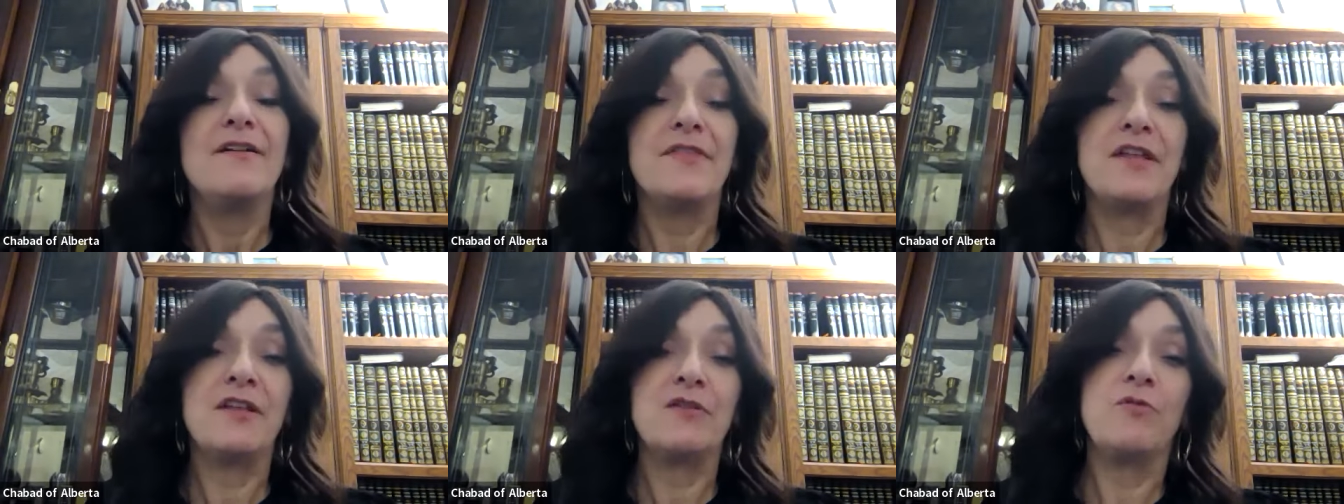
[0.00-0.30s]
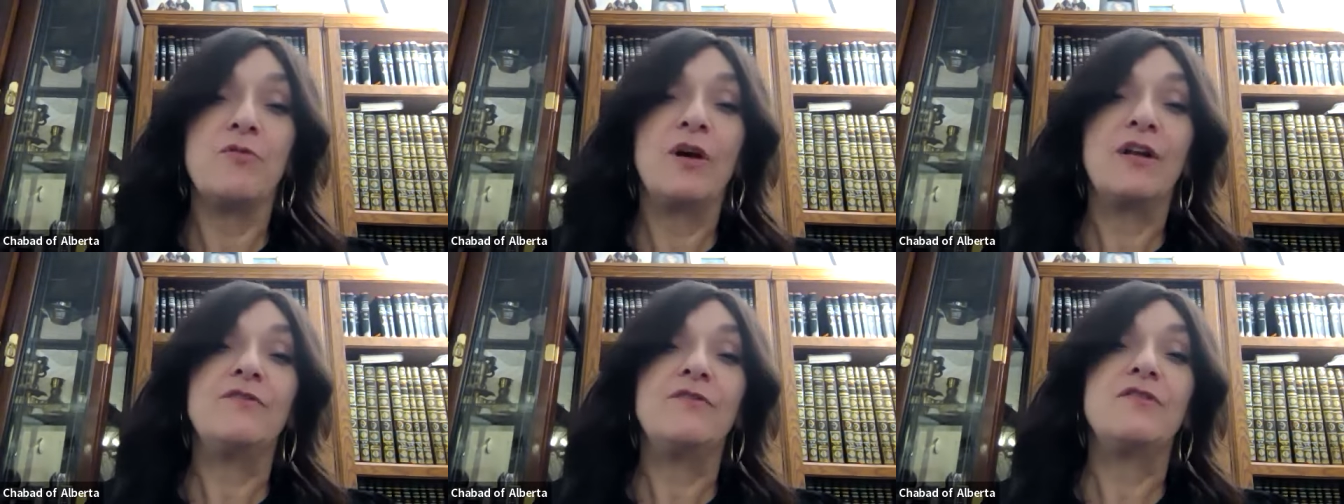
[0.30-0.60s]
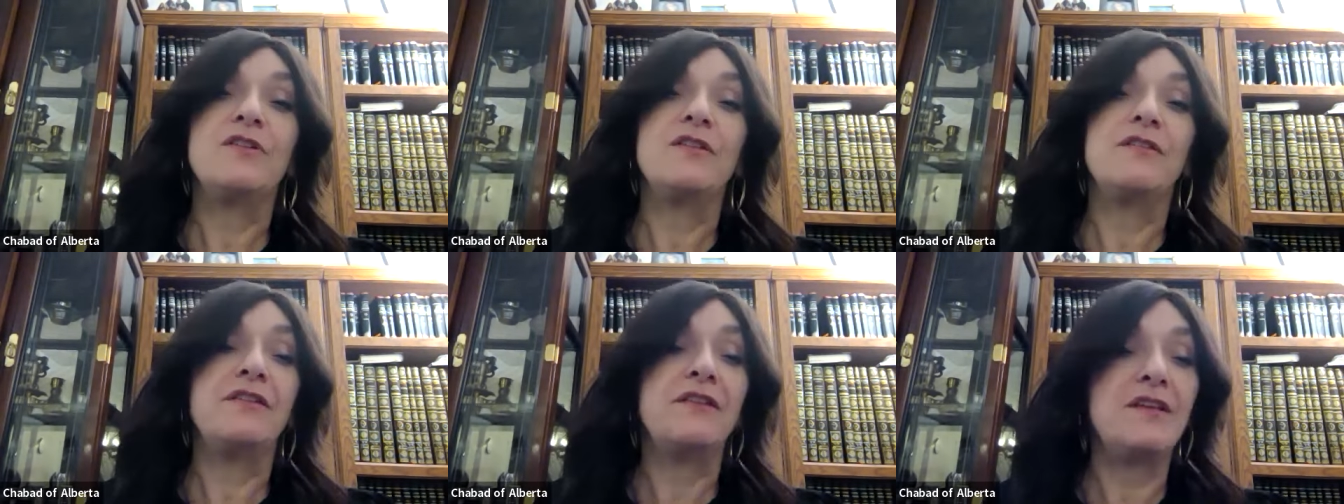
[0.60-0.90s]
that one of
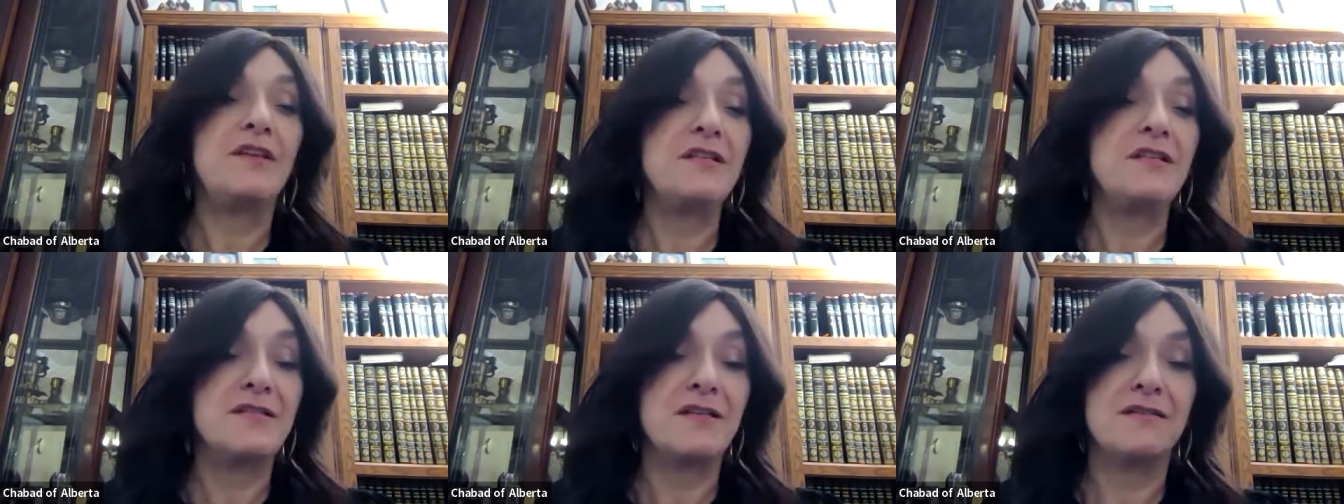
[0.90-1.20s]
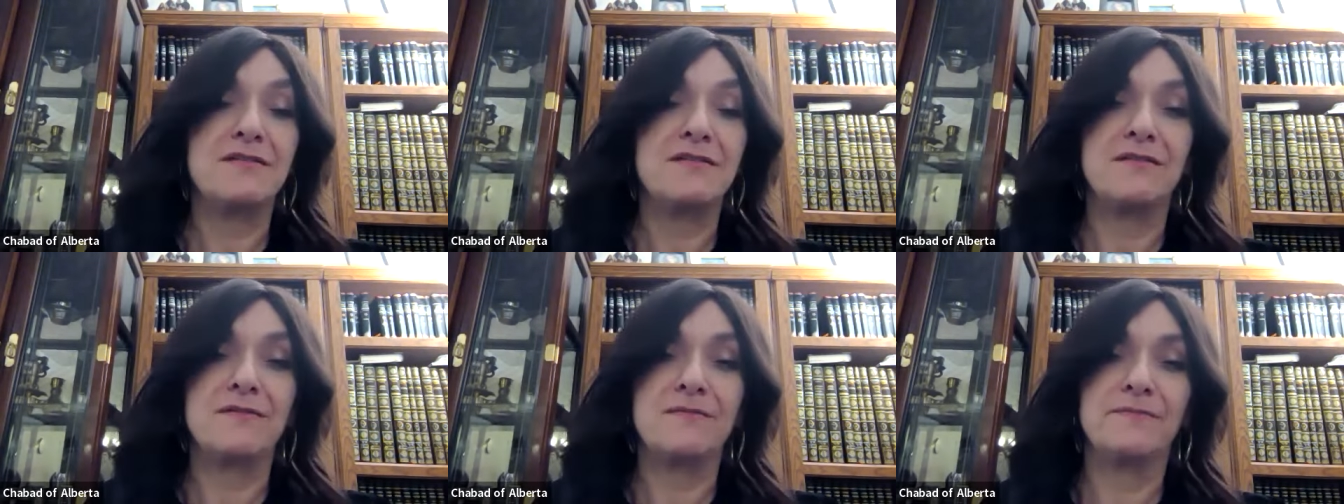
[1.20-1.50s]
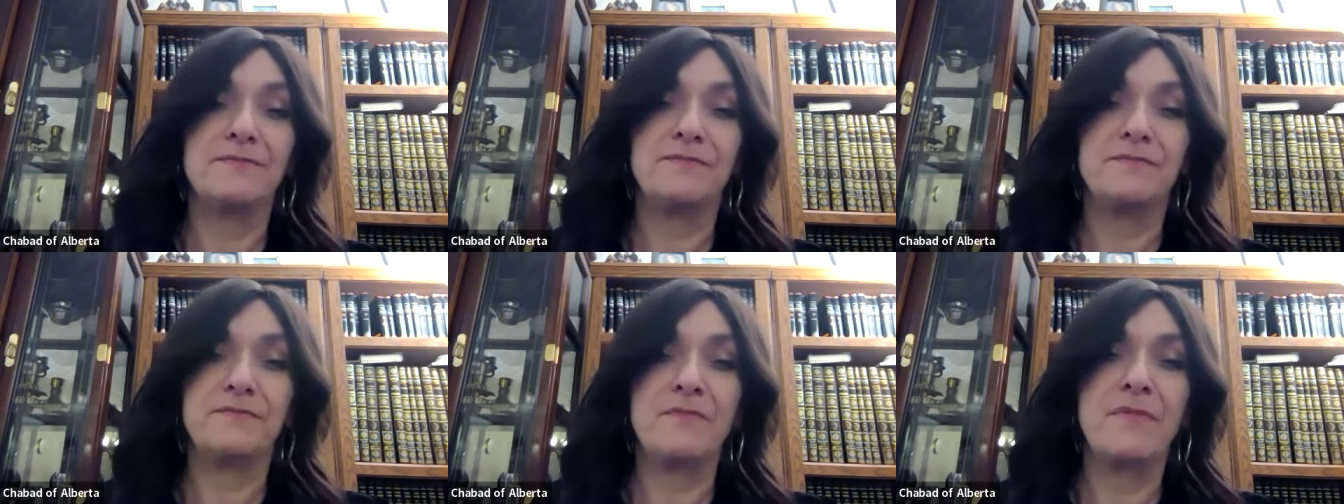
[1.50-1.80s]
the things that
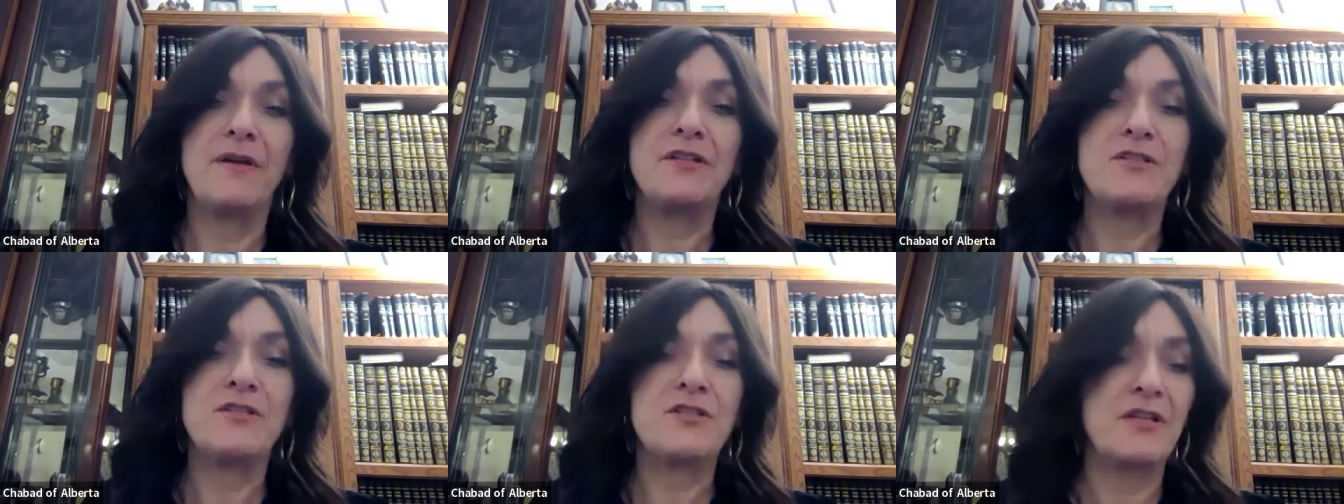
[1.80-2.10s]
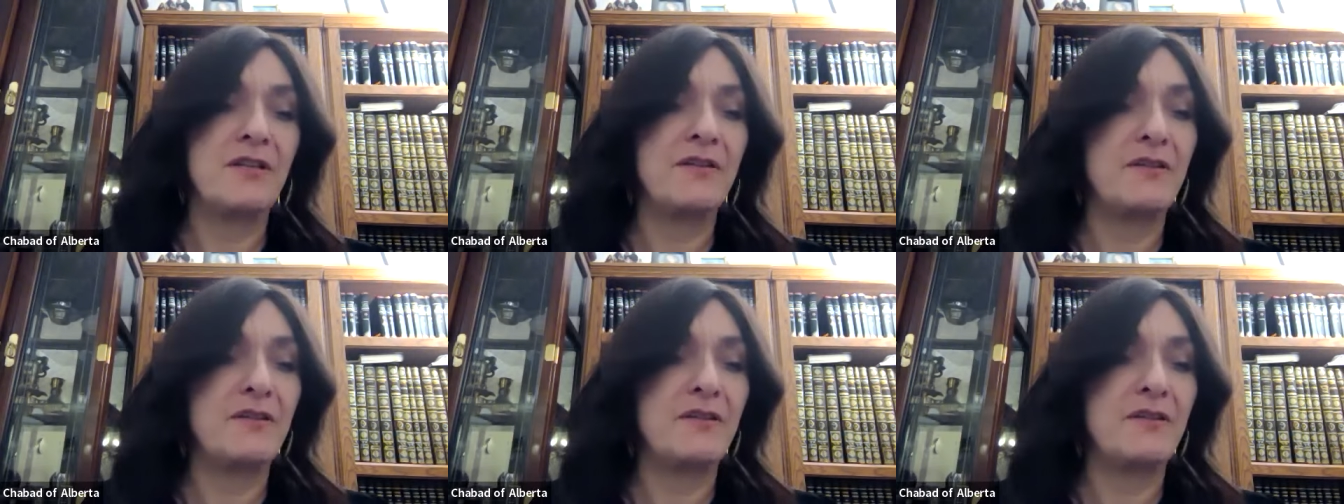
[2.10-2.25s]
mentioned,